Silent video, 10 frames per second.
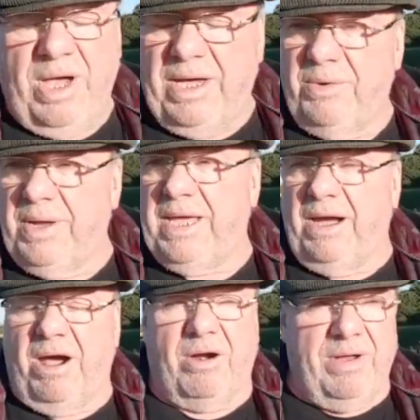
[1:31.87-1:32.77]
we
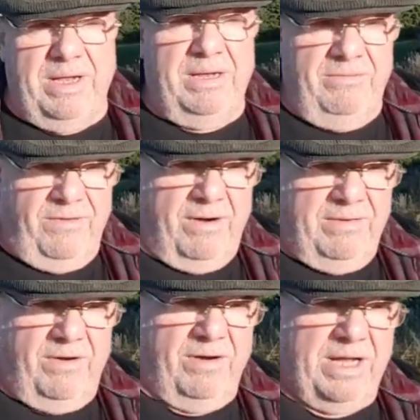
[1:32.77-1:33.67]
are in
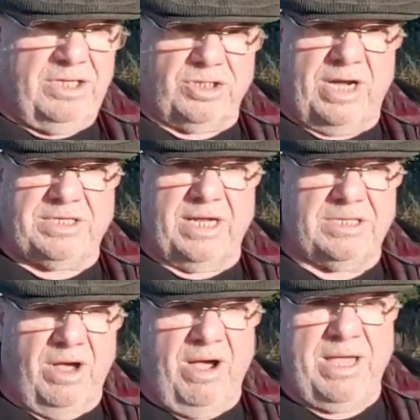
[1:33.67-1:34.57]
very, very
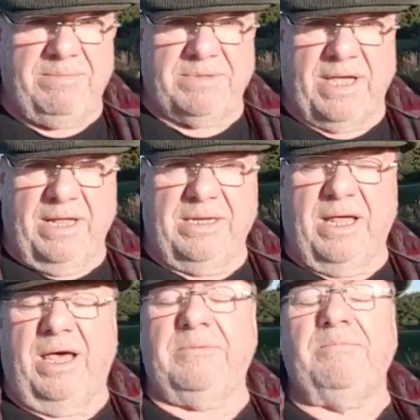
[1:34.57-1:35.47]
interesting times, and